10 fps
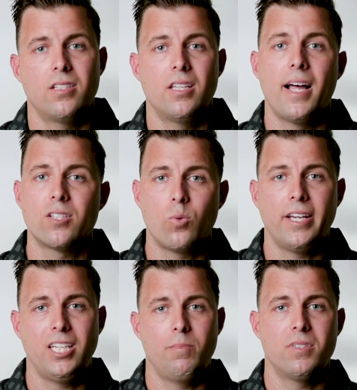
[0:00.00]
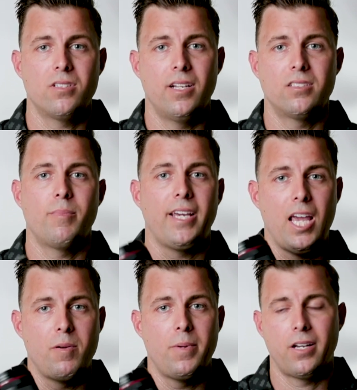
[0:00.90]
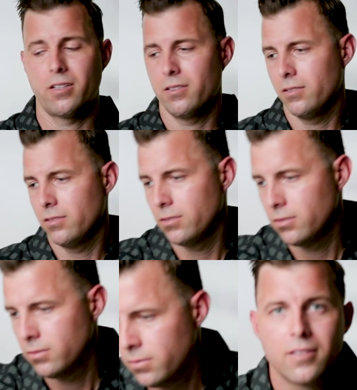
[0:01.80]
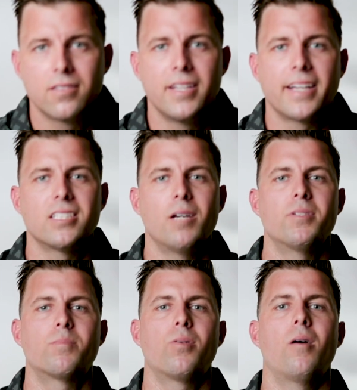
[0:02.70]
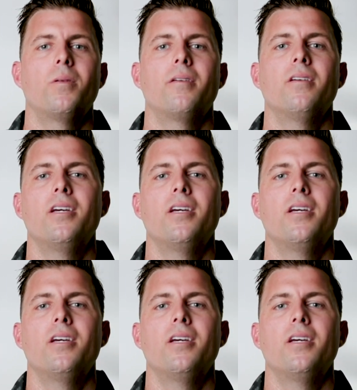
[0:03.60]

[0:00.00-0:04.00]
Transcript: And that's why I keep this lens in my camera bag. Next up is probably